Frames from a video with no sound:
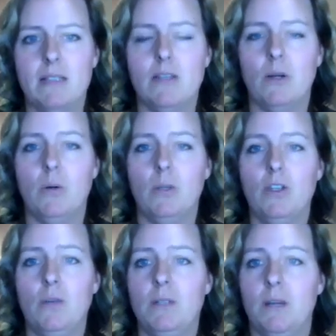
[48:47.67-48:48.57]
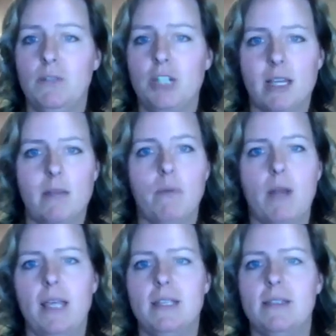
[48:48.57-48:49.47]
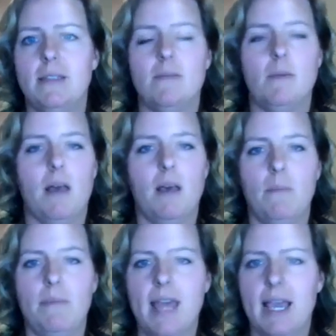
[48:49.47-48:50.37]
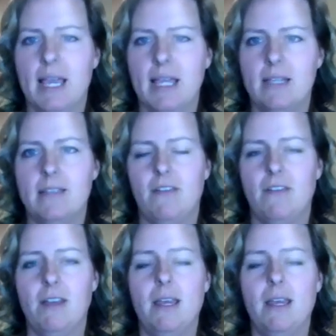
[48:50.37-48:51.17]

So he'd get chicken breast, that kind of stuff.